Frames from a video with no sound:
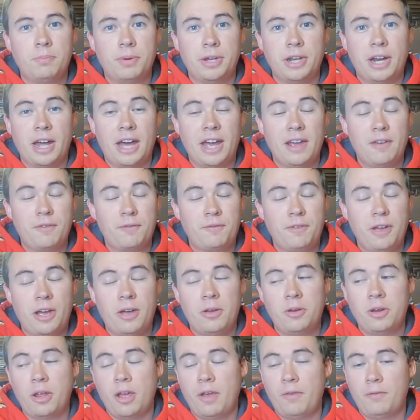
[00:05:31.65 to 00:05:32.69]
but I've
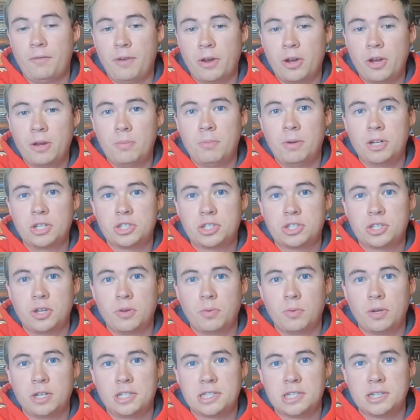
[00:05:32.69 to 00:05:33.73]
found very much
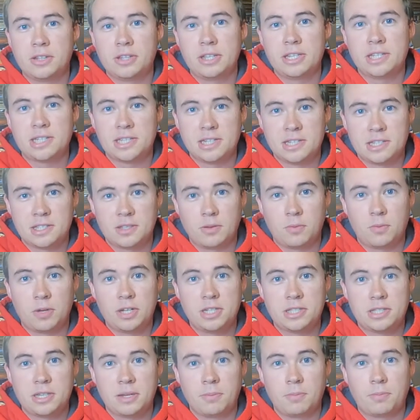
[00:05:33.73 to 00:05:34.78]
so recently since the
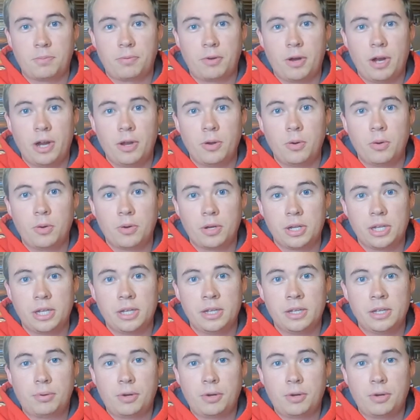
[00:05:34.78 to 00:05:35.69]
recent priority